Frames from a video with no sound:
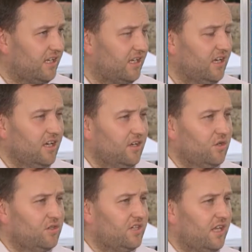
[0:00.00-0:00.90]
He
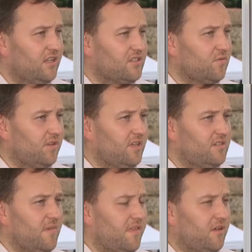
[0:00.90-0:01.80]
couldn't tell us what
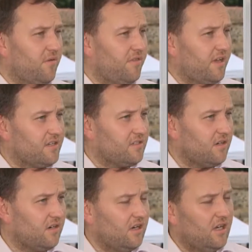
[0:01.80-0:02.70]
these mythical things
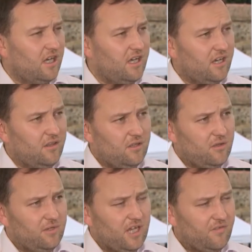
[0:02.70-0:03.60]
are that
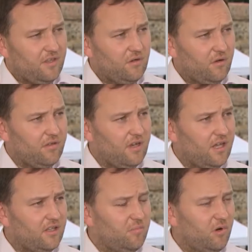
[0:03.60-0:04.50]
he would have at the Northern
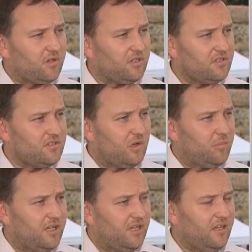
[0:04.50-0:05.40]
Ireland border to
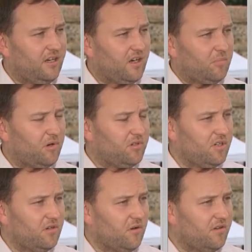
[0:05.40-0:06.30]
stop a hard border
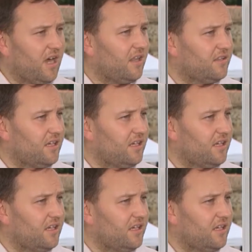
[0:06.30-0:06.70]
in Northern Ireland,